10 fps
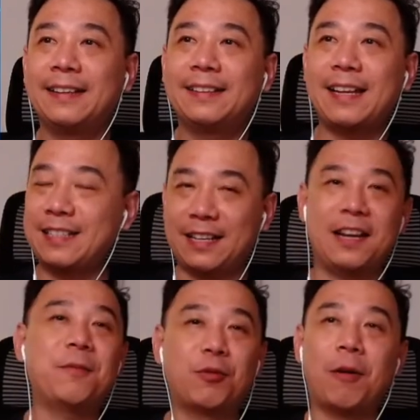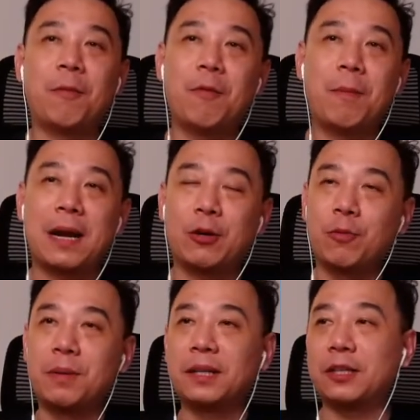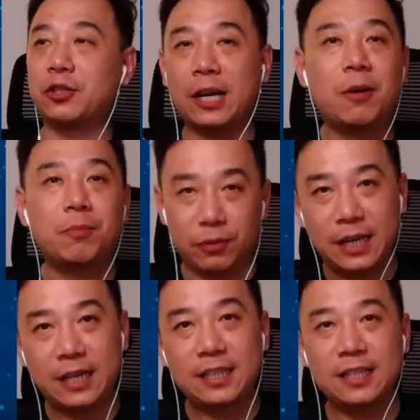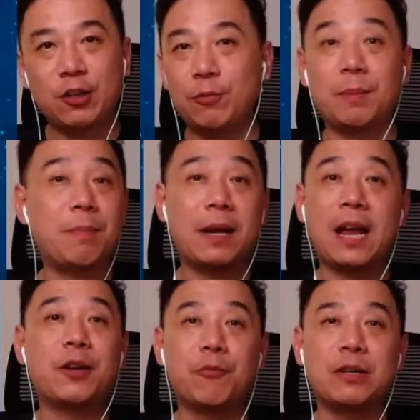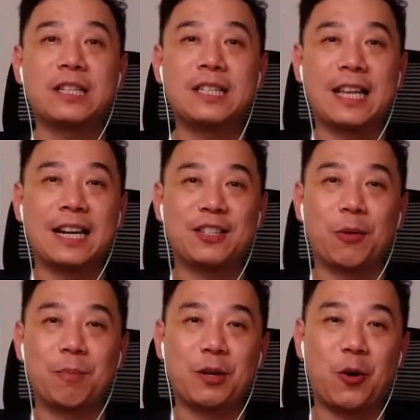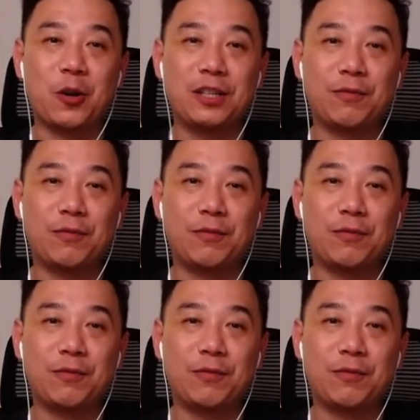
That's another problem whereby it could be the checkout process. It could be many other reasons that is stopping your audience